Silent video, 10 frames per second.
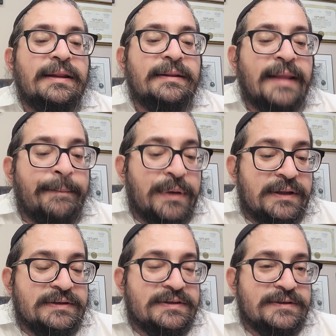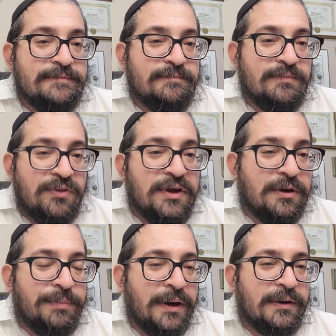That means,
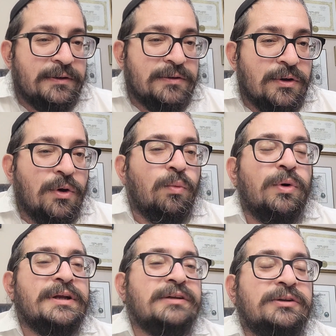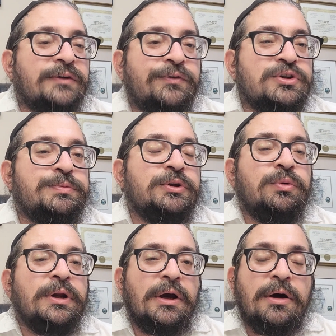think about it. What is the difference
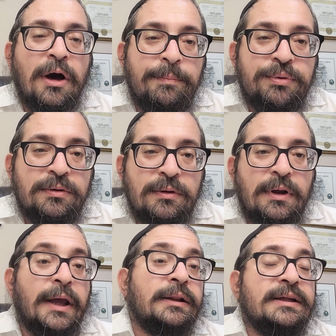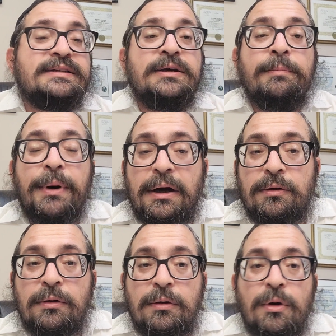between a cup and, let's say, a
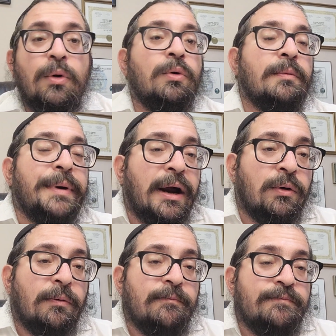bottle or a barrel?